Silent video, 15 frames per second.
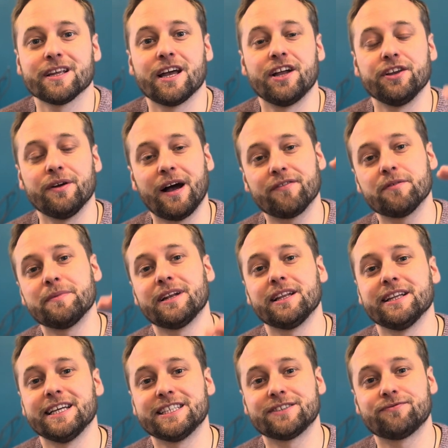and you have them in a
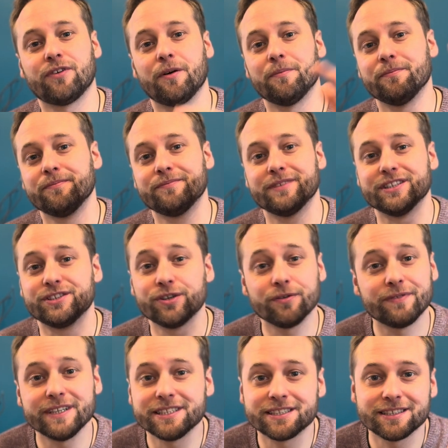list from the
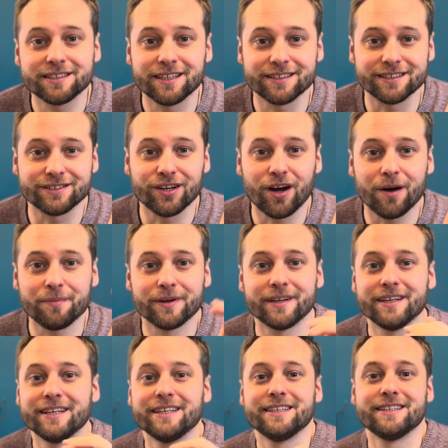toughest at the top
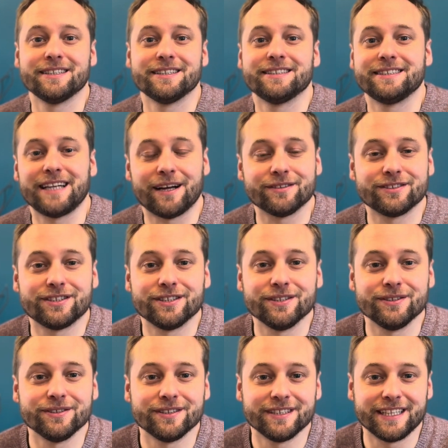down
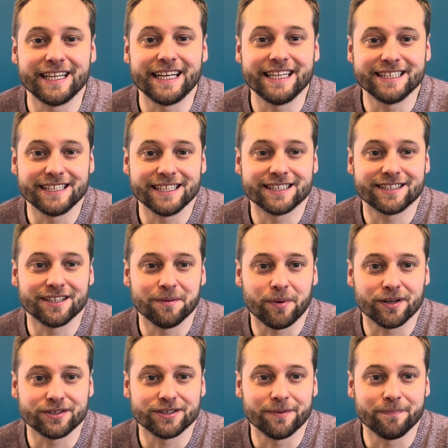to the easiest at the
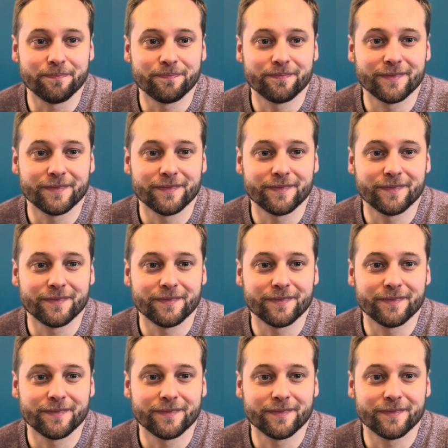bottom.